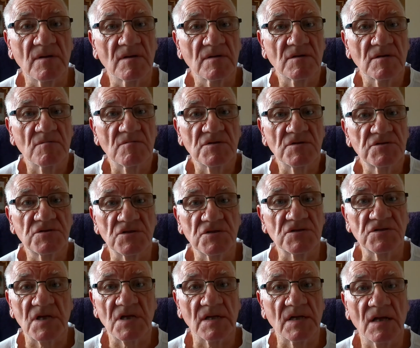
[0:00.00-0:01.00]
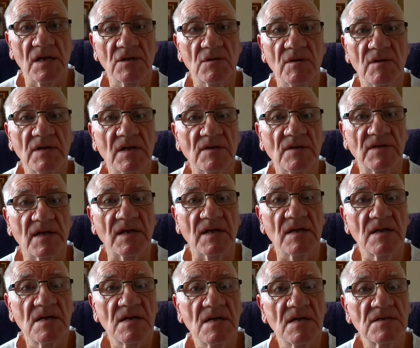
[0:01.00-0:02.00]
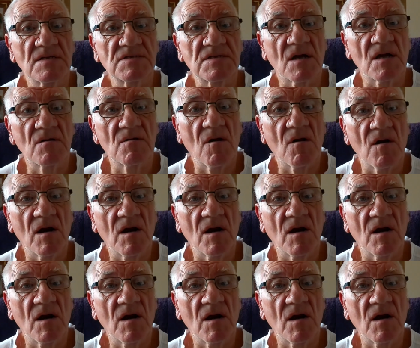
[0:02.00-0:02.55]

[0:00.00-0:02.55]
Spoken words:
that was just sitting there doing nothing. So